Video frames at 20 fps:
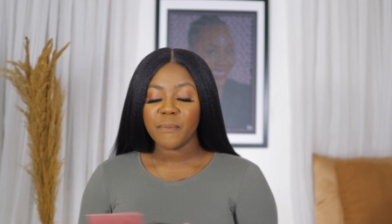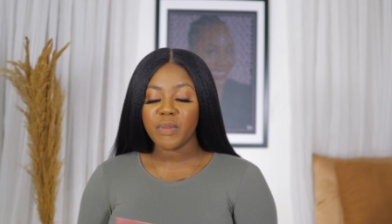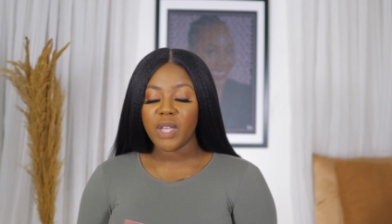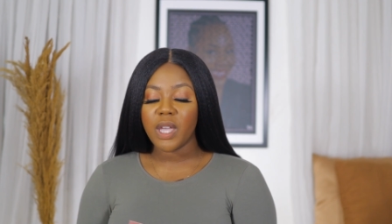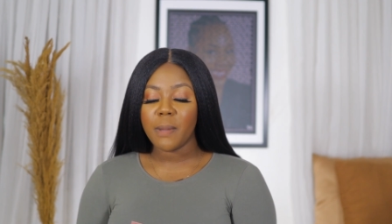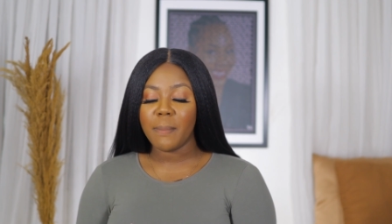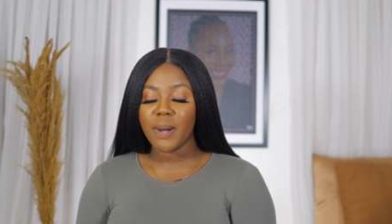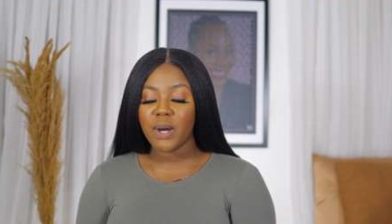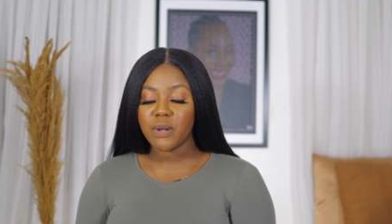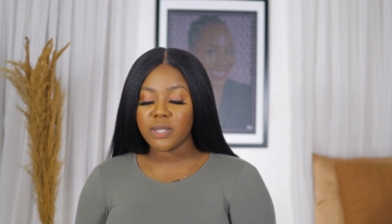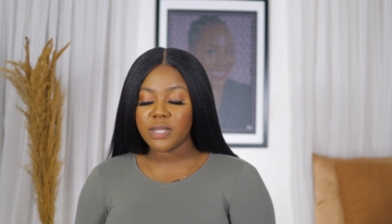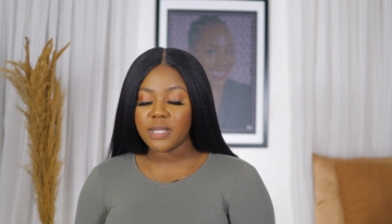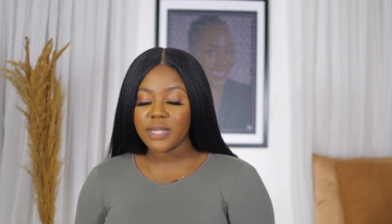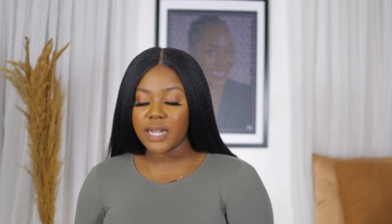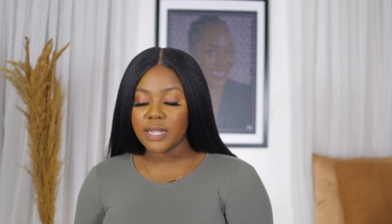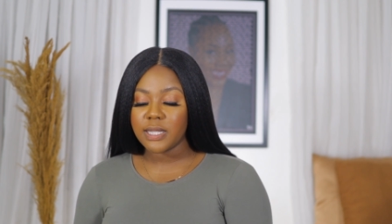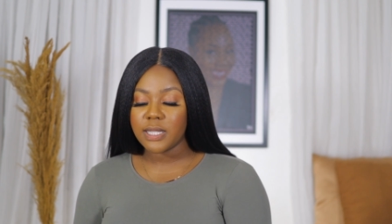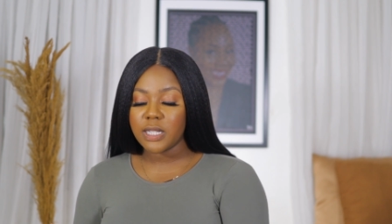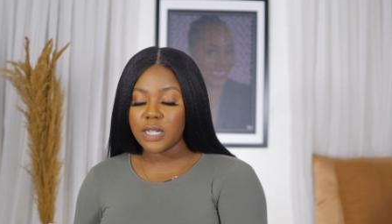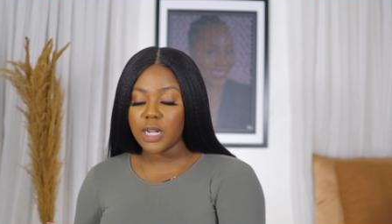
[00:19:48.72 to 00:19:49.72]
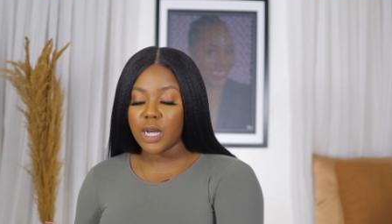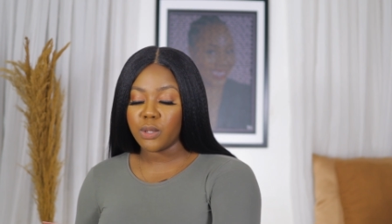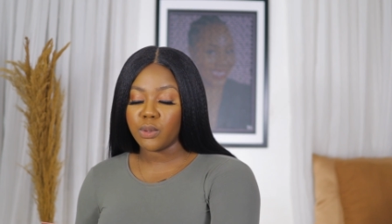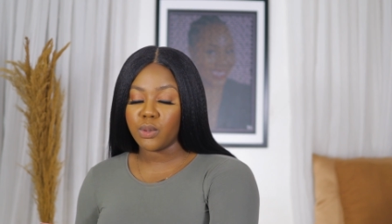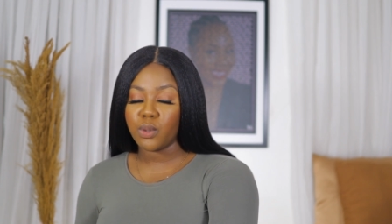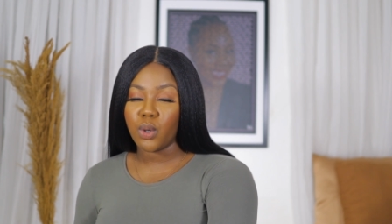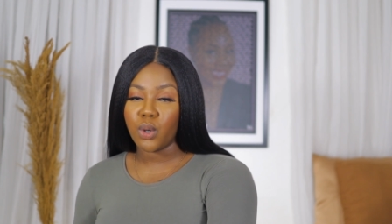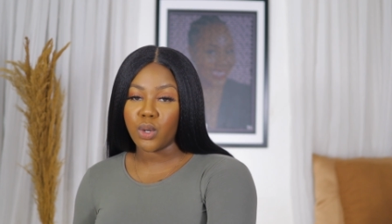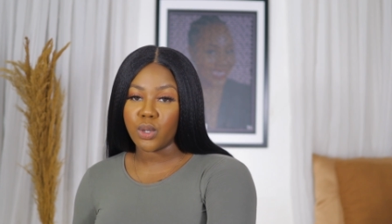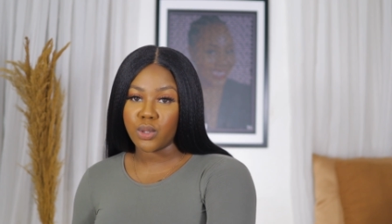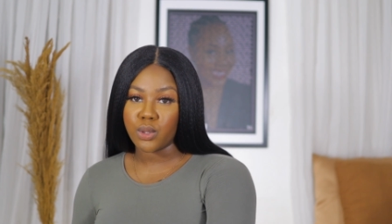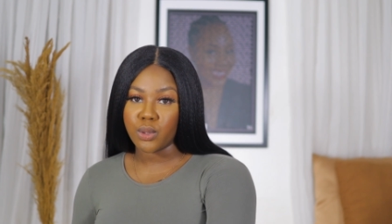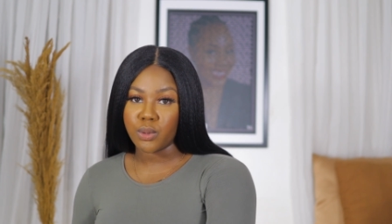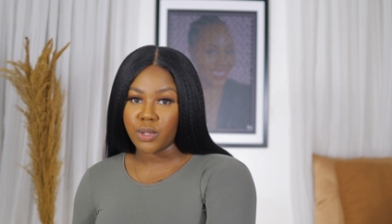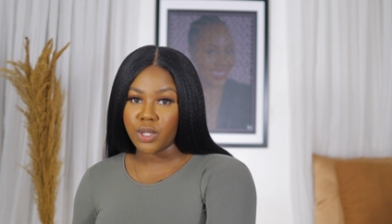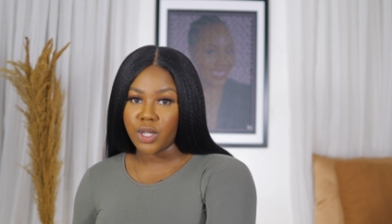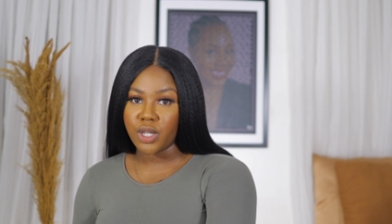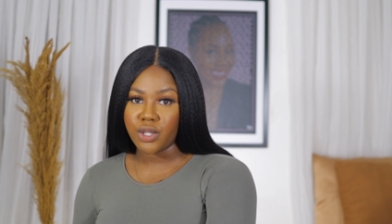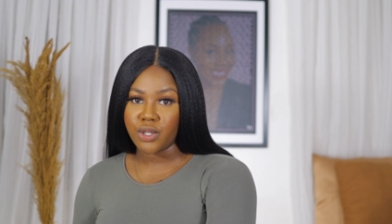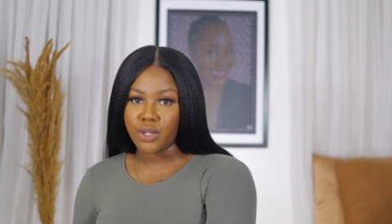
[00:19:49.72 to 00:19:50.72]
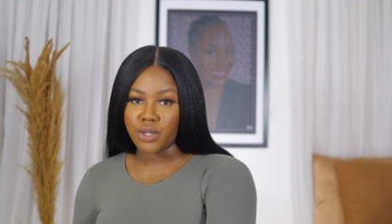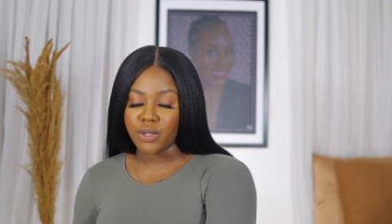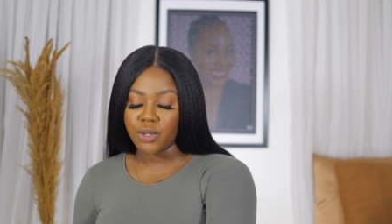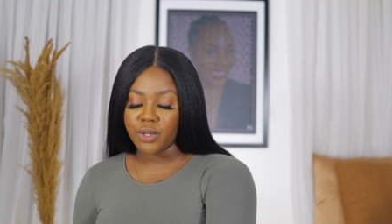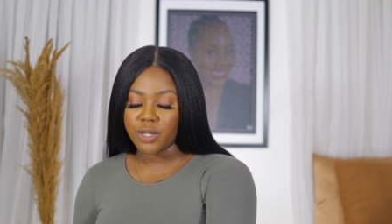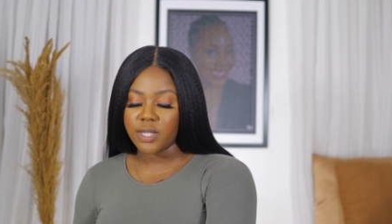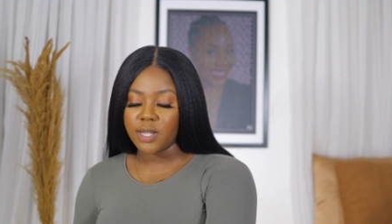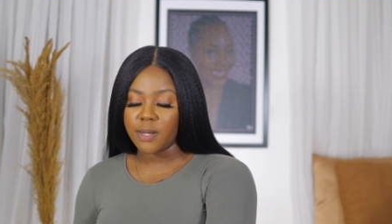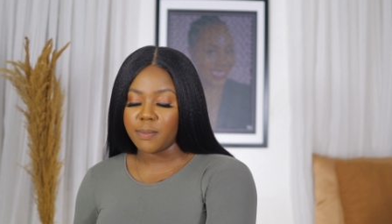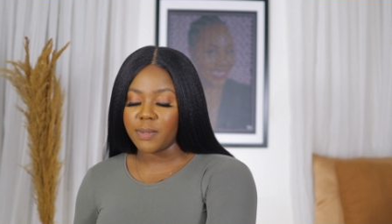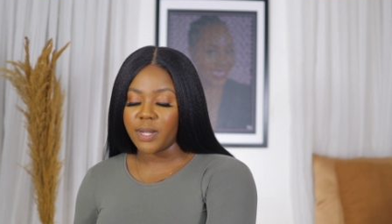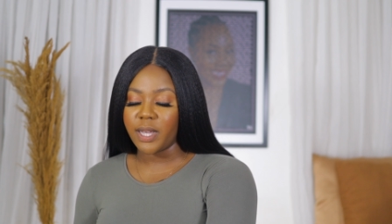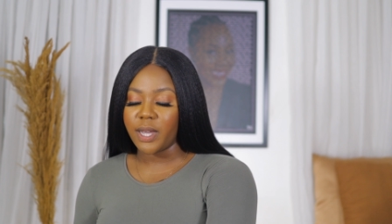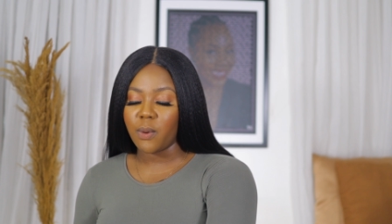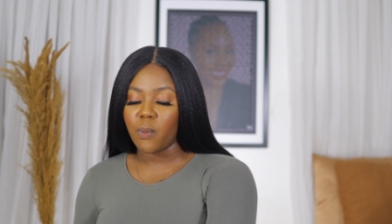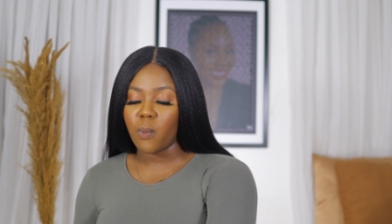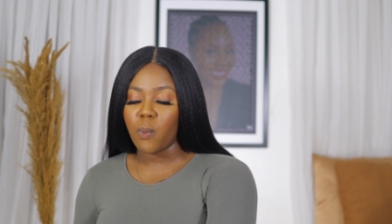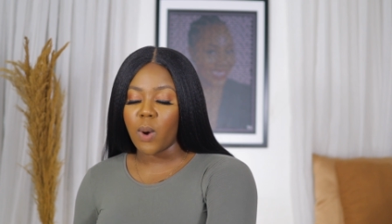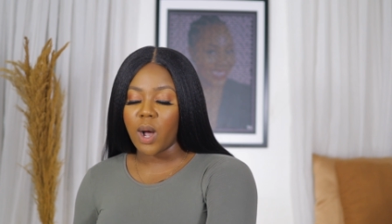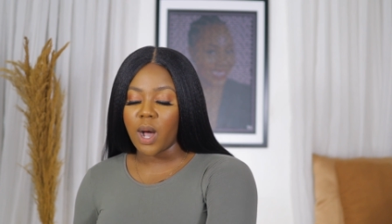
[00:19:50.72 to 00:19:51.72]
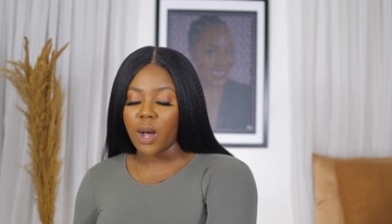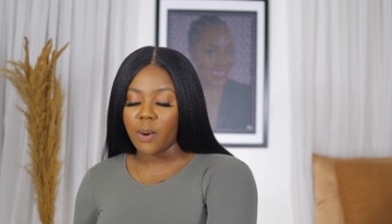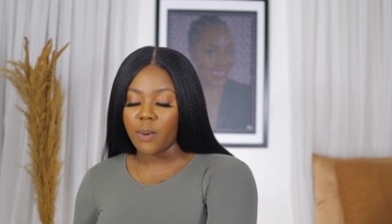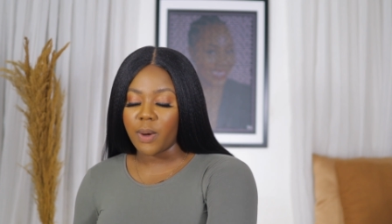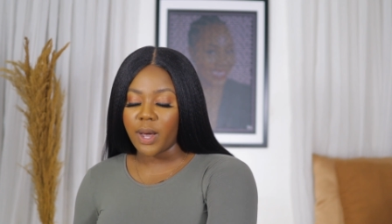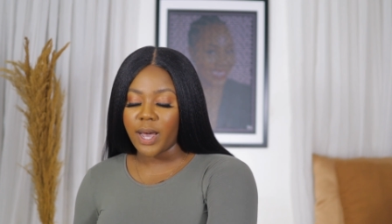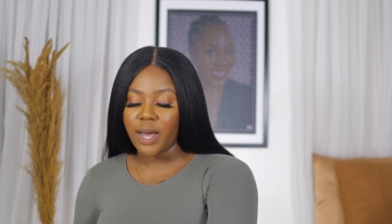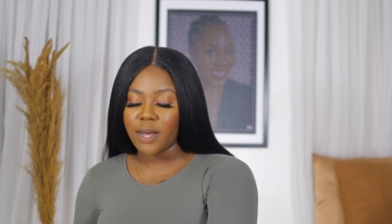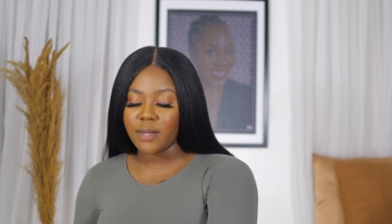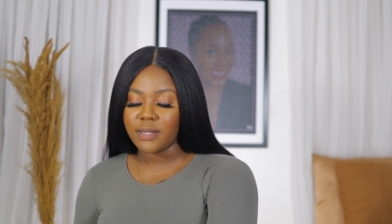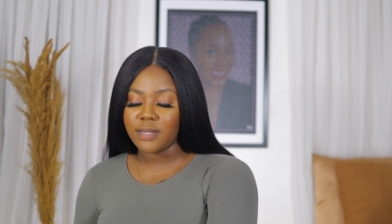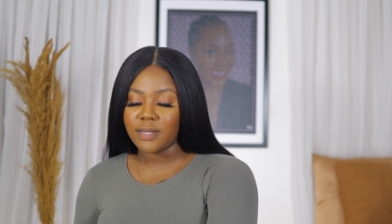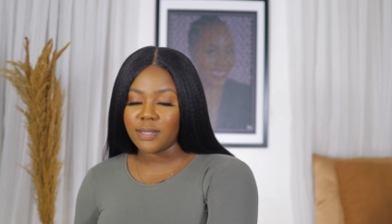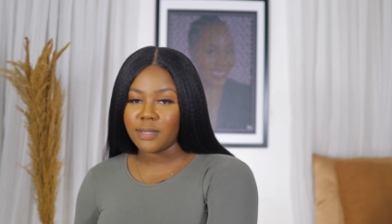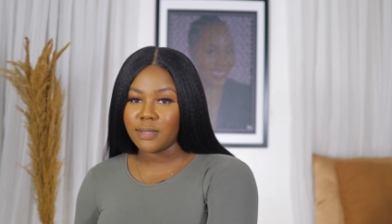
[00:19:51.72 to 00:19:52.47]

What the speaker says: about starting out the consultation, because I'm like, wow, I